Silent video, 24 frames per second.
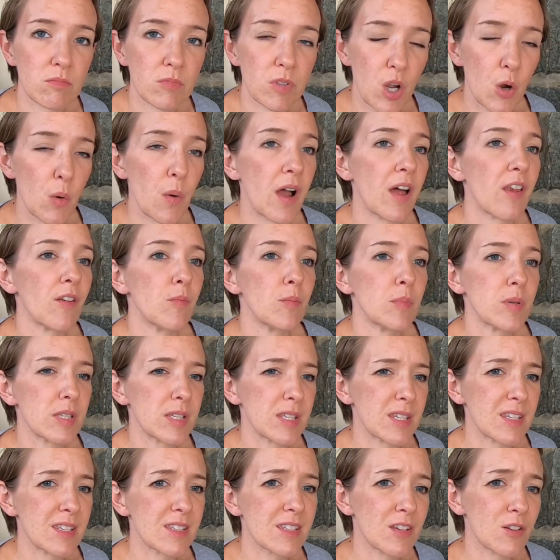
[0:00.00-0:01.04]
go out of
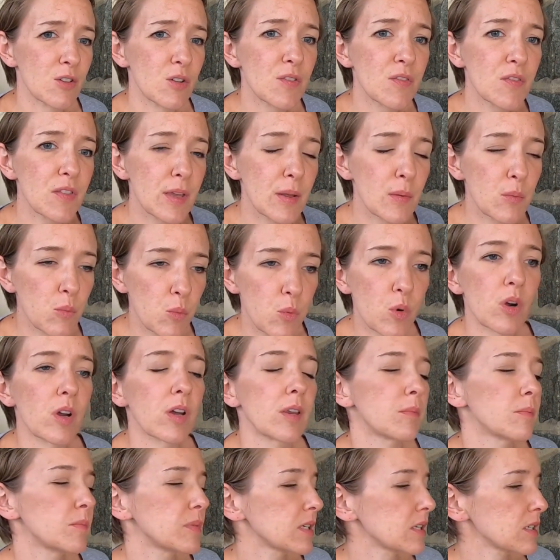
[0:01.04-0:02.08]
business or if they
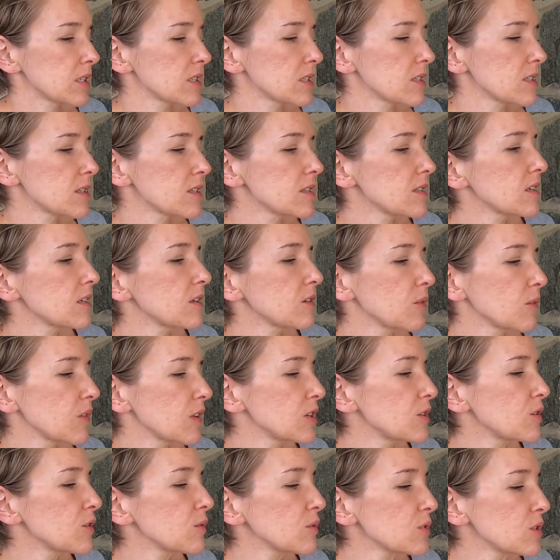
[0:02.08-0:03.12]
would because you know,
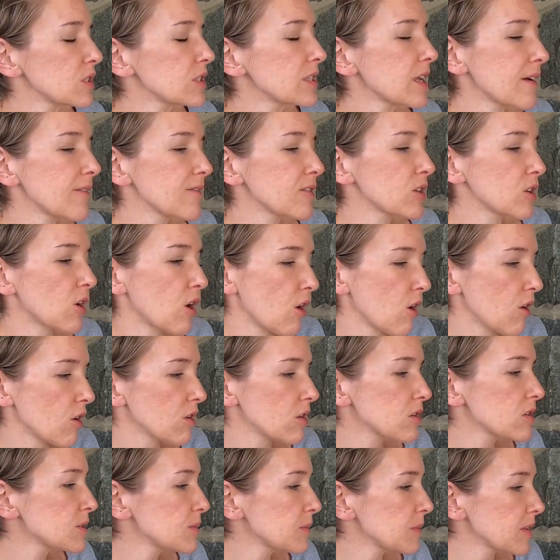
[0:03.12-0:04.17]
they don't just have the
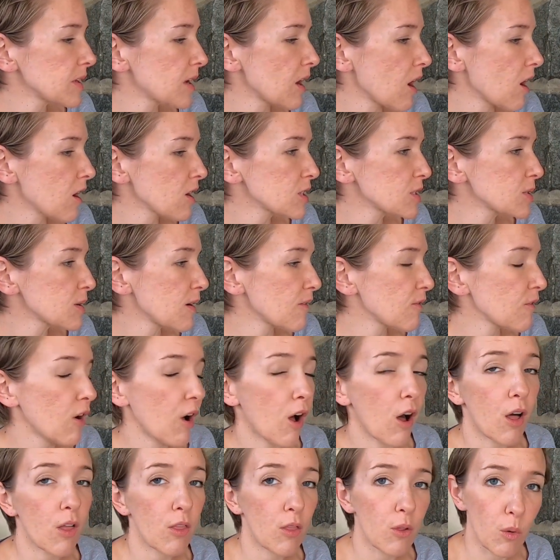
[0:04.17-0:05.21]
cards but they also have
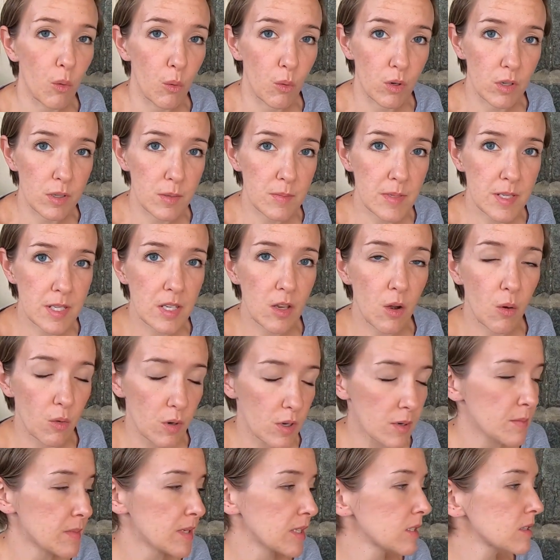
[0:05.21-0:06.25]
all the ornament
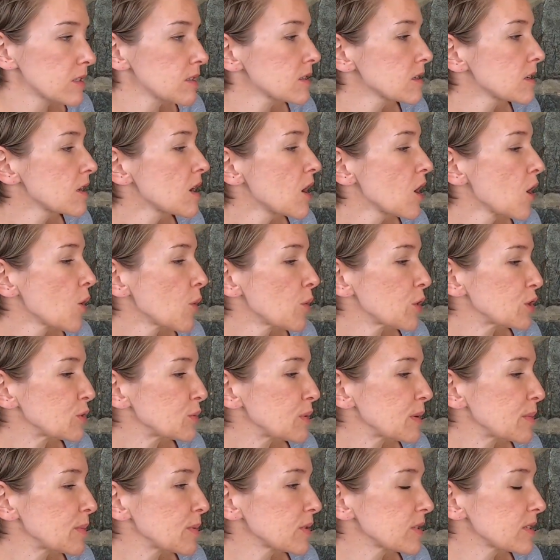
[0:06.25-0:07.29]
ornaments which
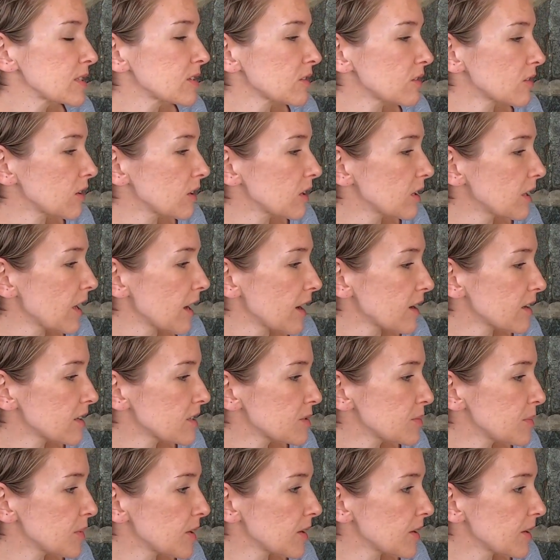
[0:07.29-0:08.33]
people still collect
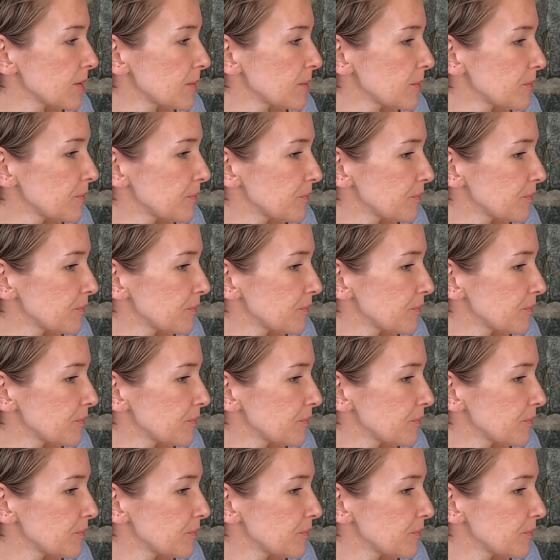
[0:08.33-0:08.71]
but